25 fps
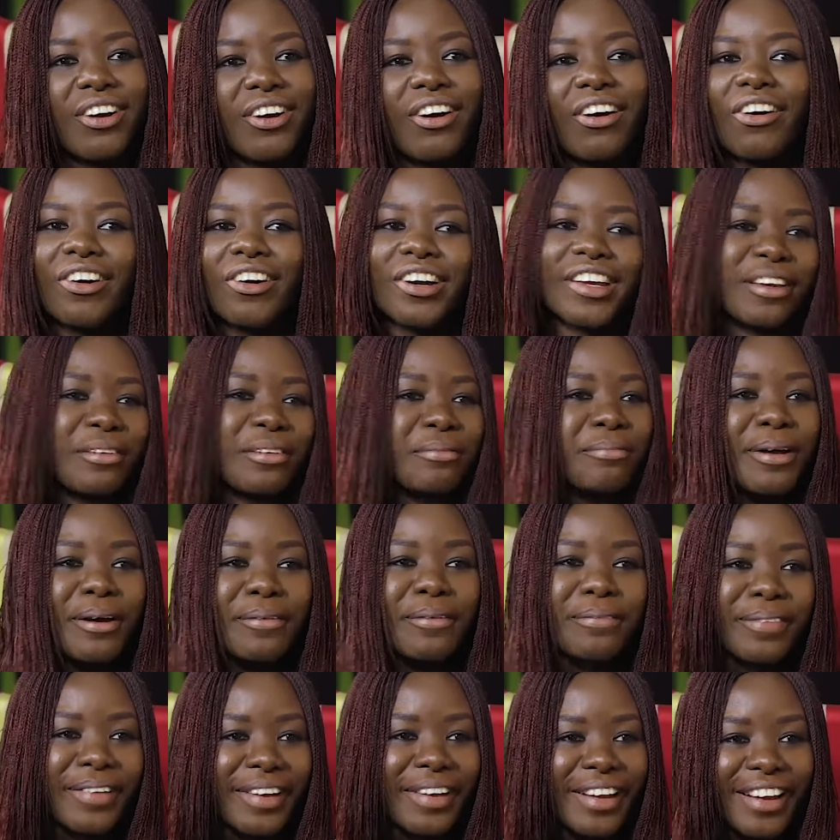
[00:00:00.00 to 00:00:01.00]
Hawking
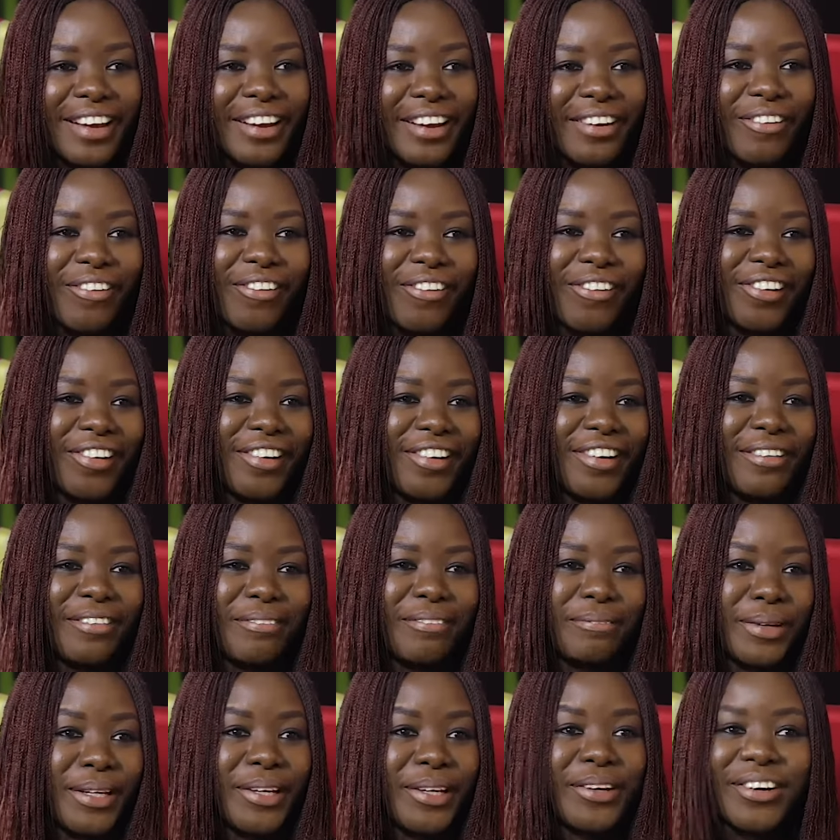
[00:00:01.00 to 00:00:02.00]
Pepper or
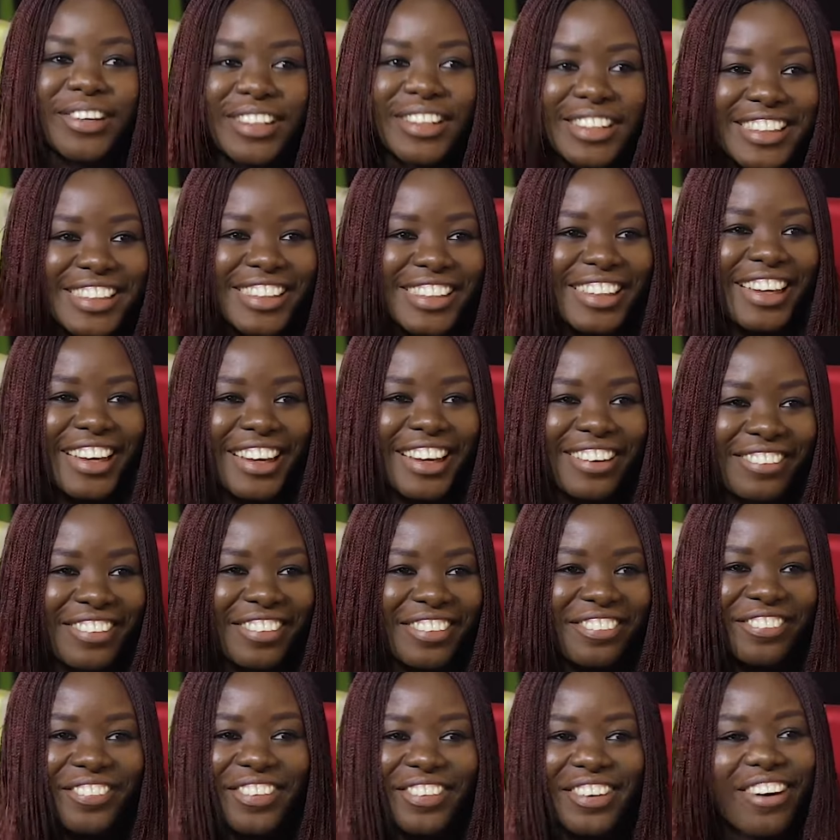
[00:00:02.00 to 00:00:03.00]
Beyonce.
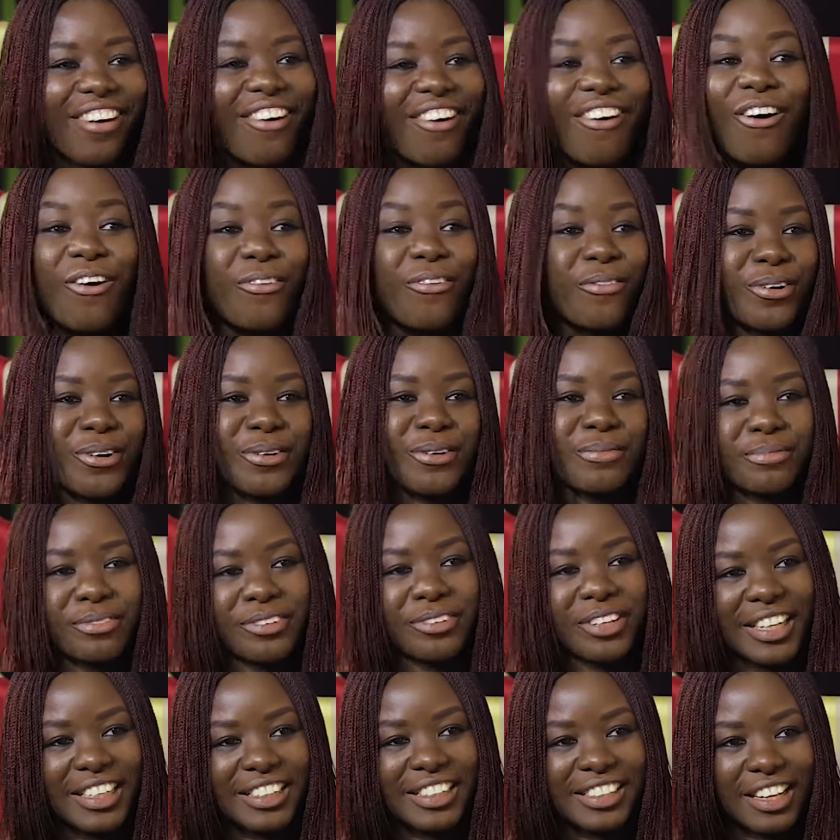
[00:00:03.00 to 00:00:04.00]
We've all worn
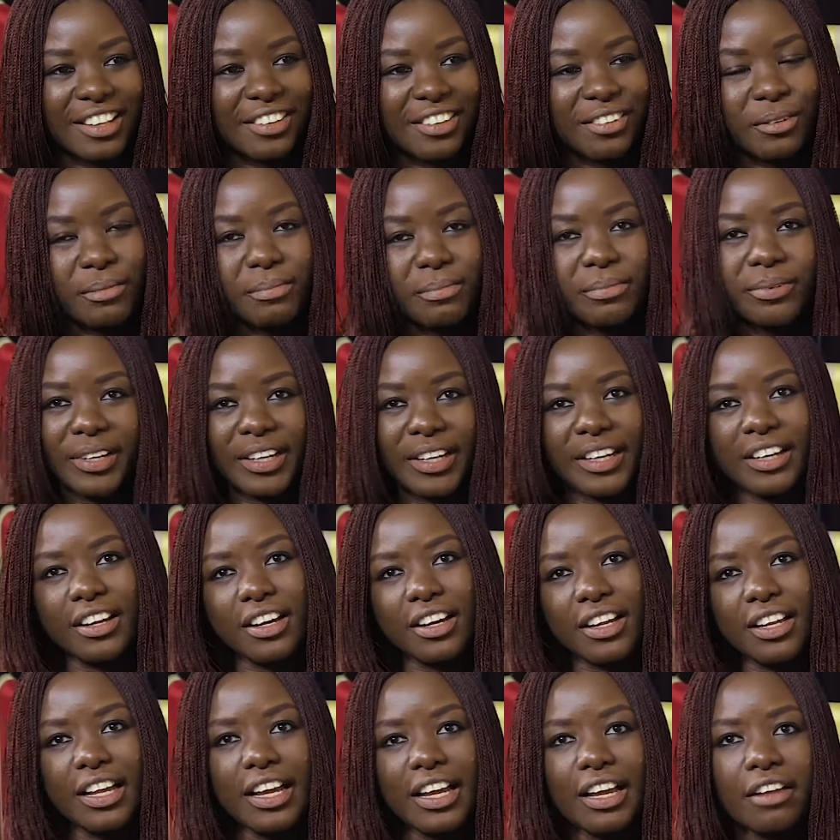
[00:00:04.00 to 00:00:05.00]
braids at some point in
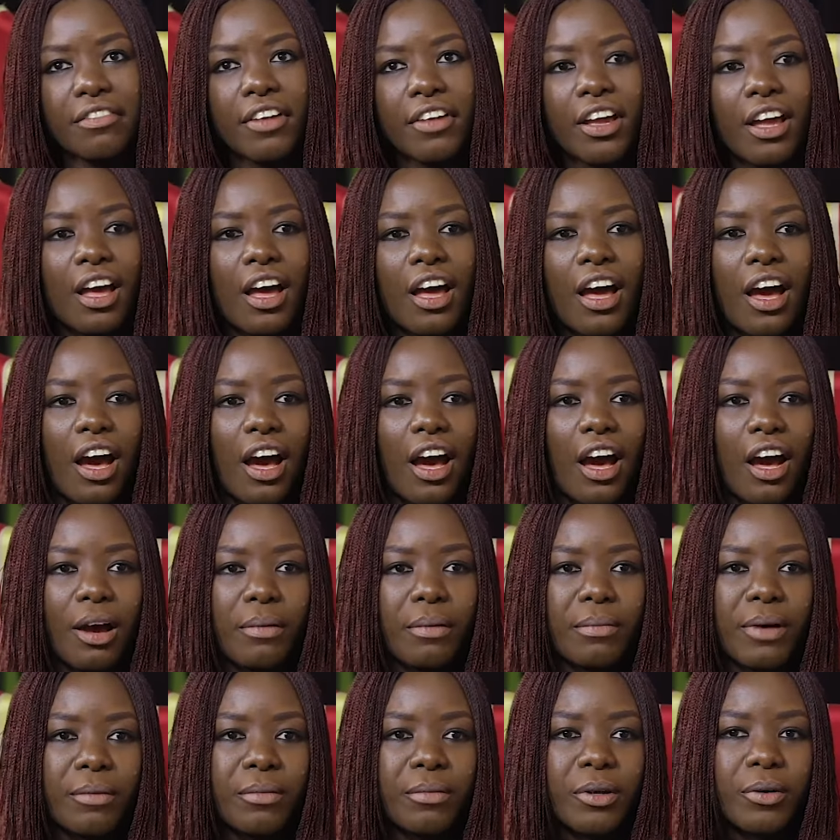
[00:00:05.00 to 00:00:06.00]
our life,
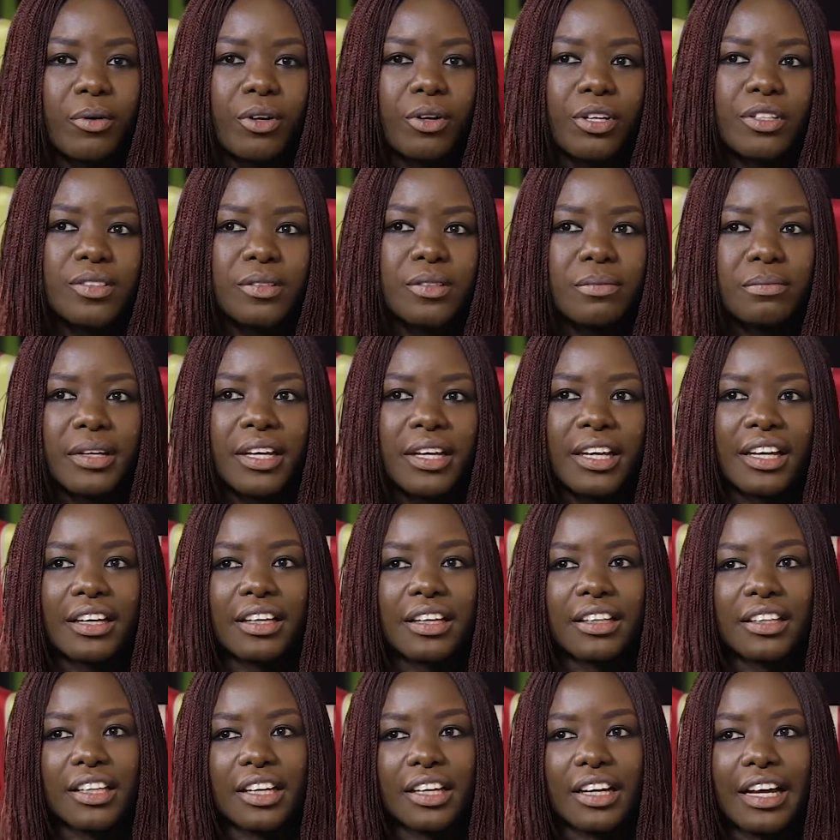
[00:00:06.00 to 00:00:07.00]
and we want to
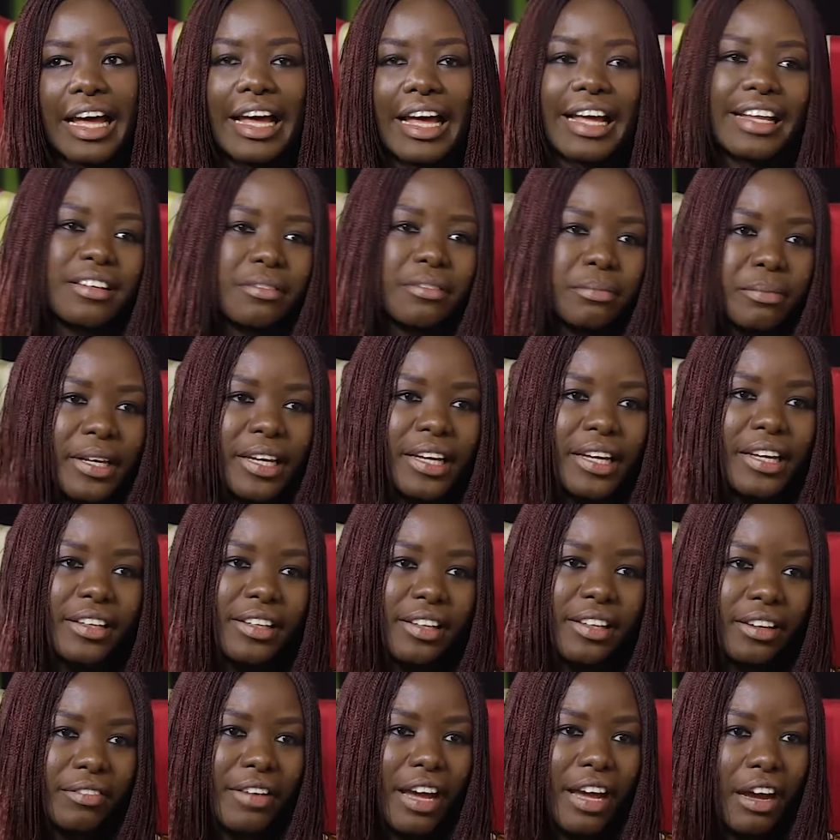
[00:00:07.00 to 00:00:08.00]
make the handmade
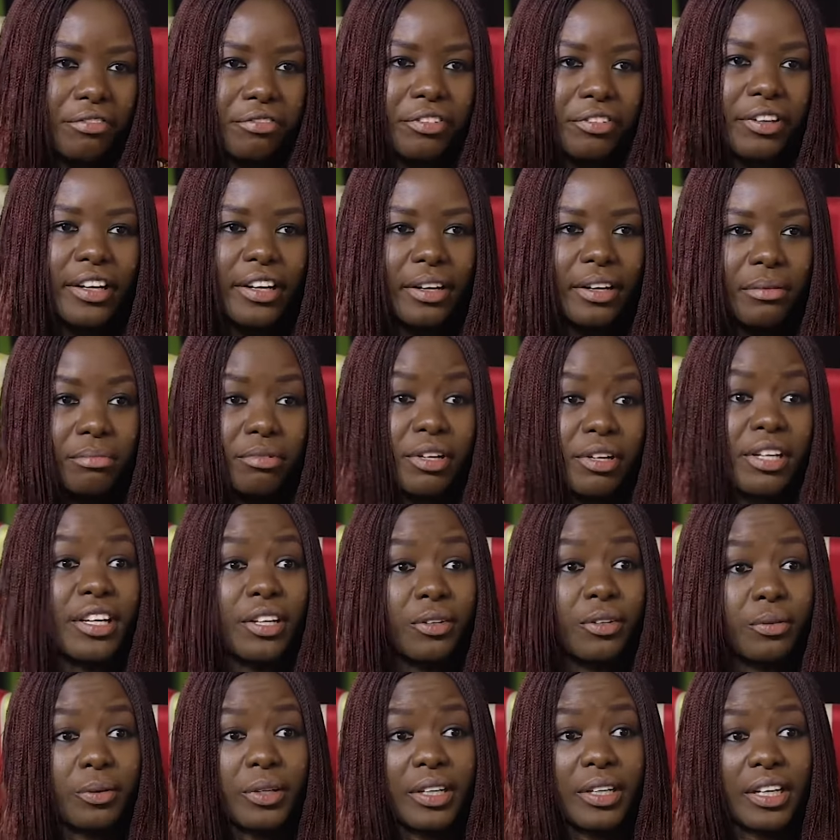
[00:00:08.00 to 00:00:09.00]
sort of African
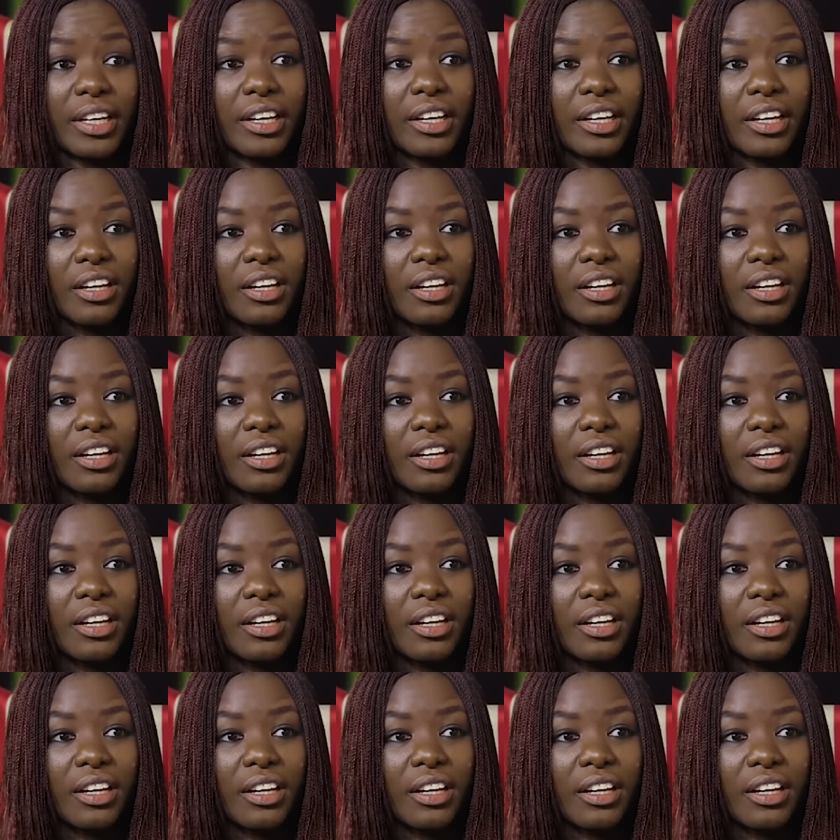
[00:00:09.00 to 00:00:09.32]
braided wig